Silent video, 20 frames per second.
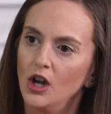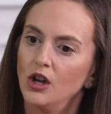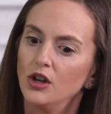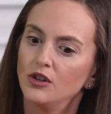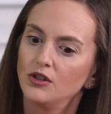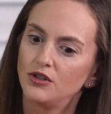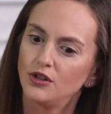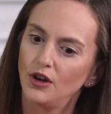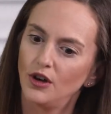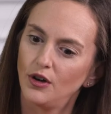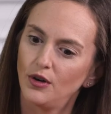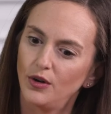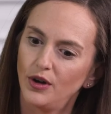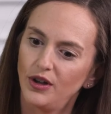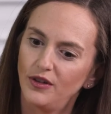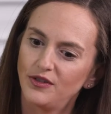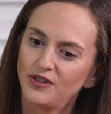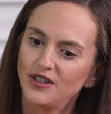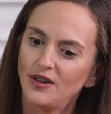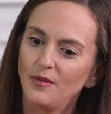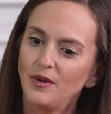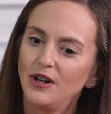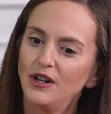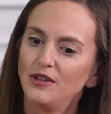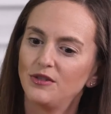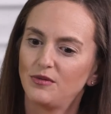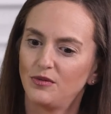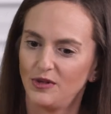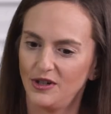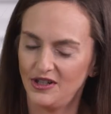So, if someone
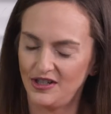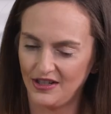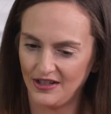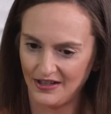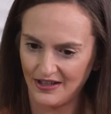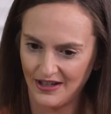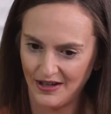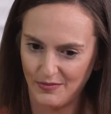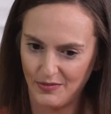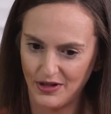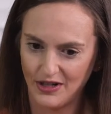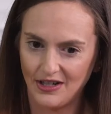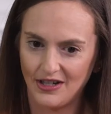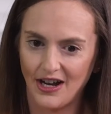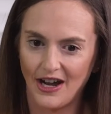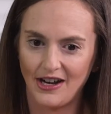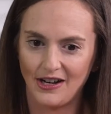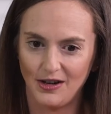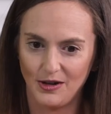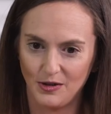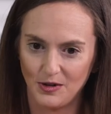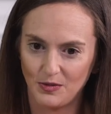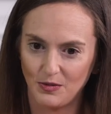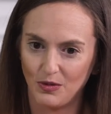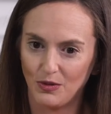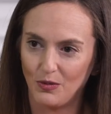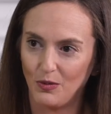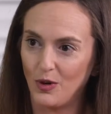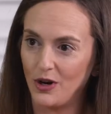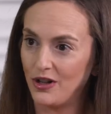has recently been diagnosed
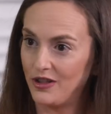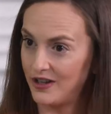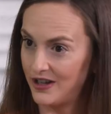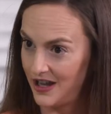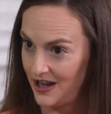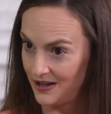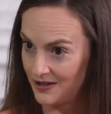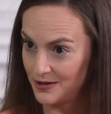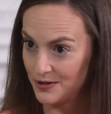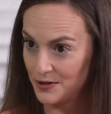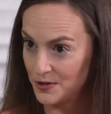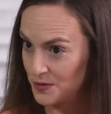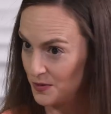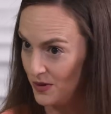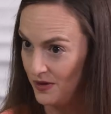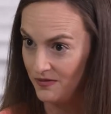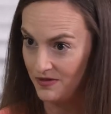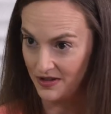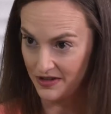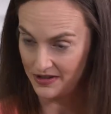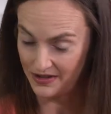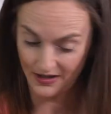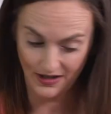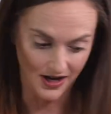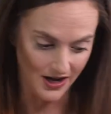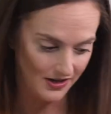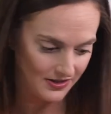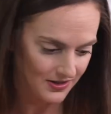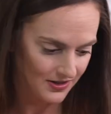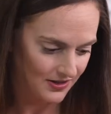with one of the cancers we've
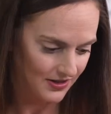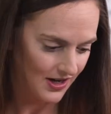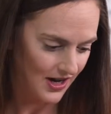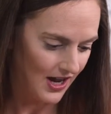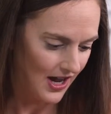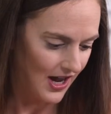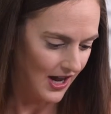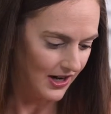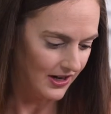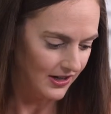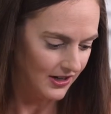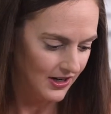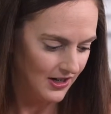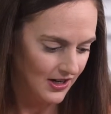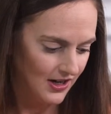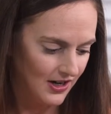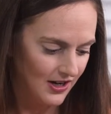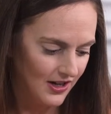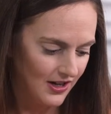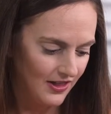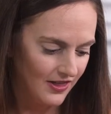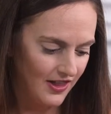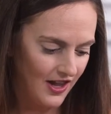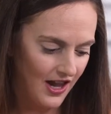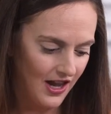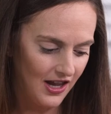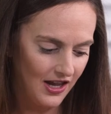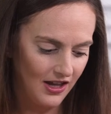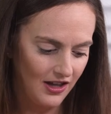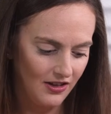discussed and
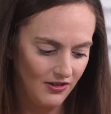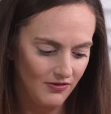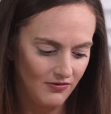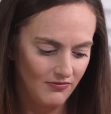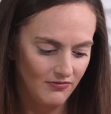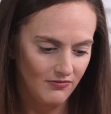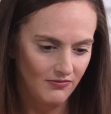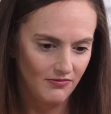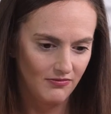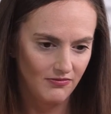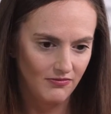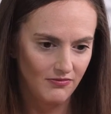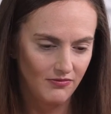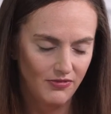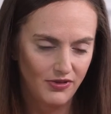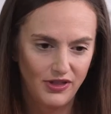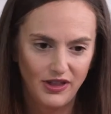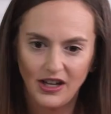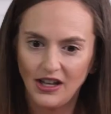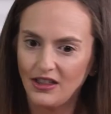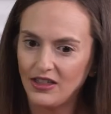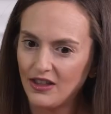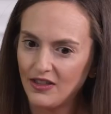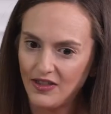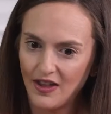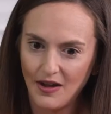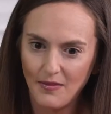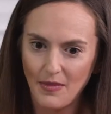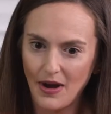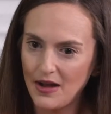they think
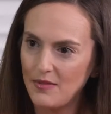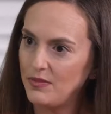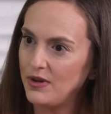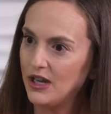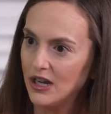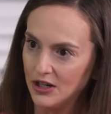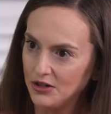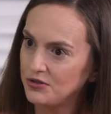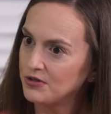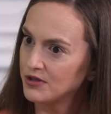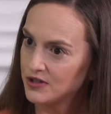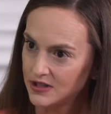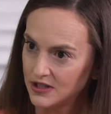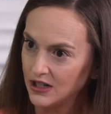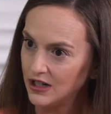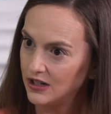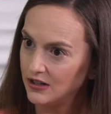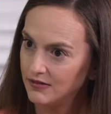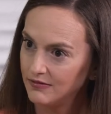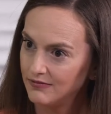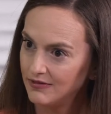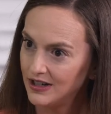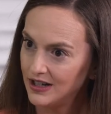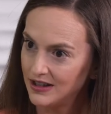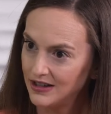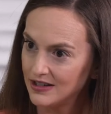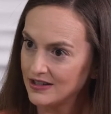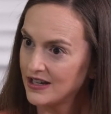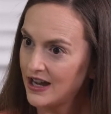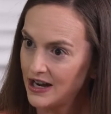that they might be interested
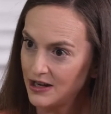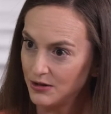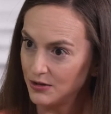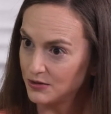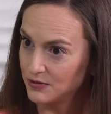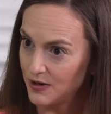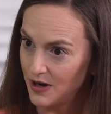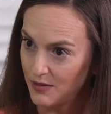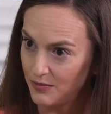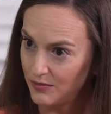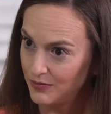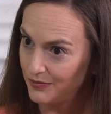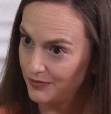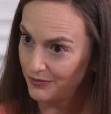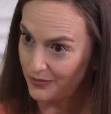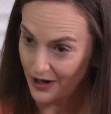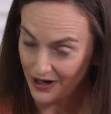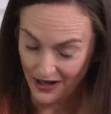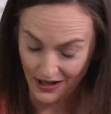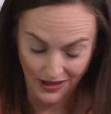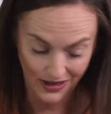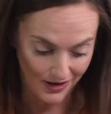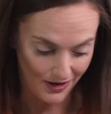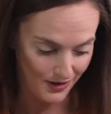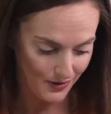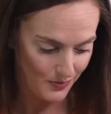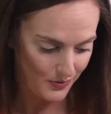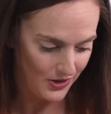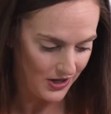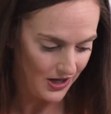in this high dose rate
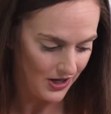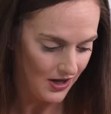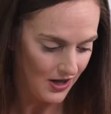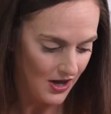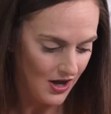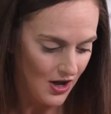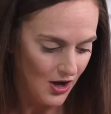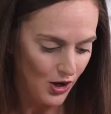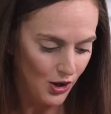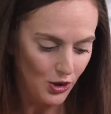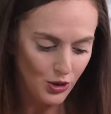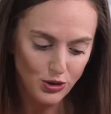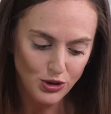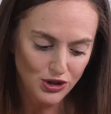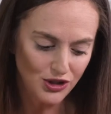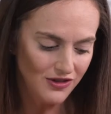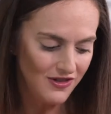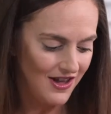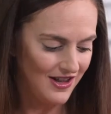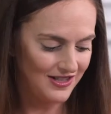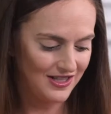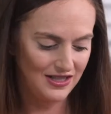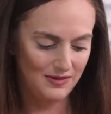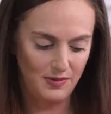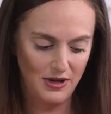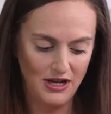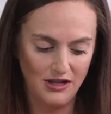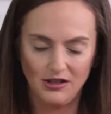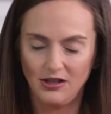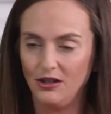brachytherapy, who should they
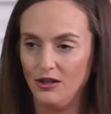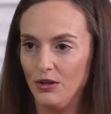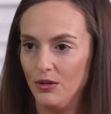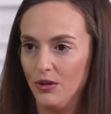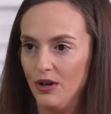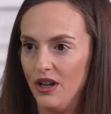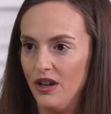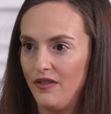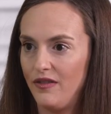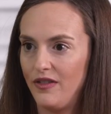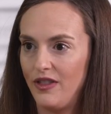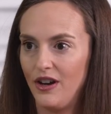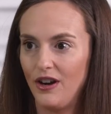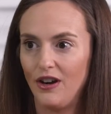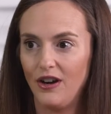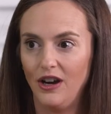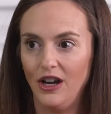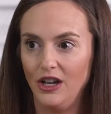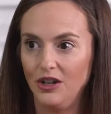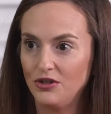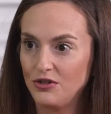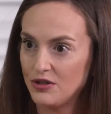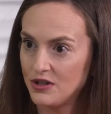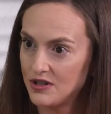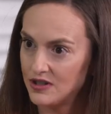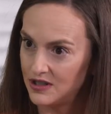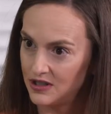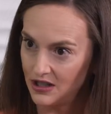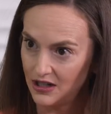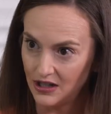speak to if they're
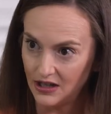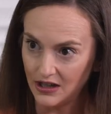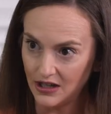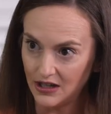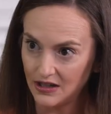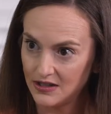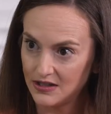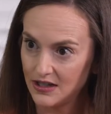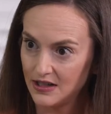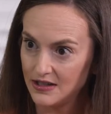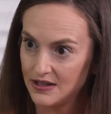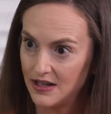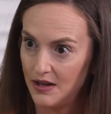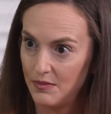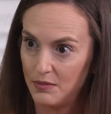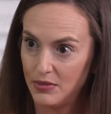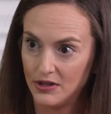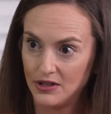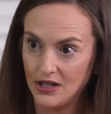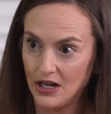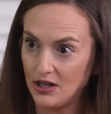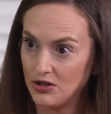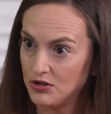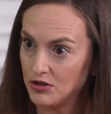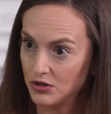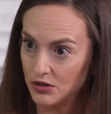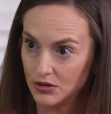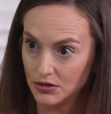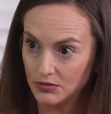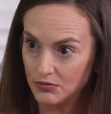interested in this as a
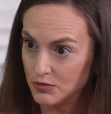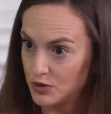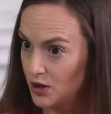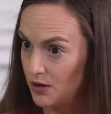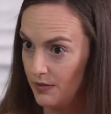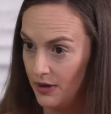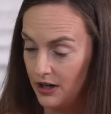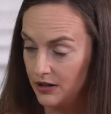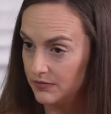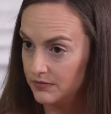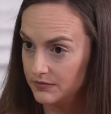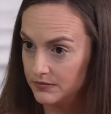potential treatment?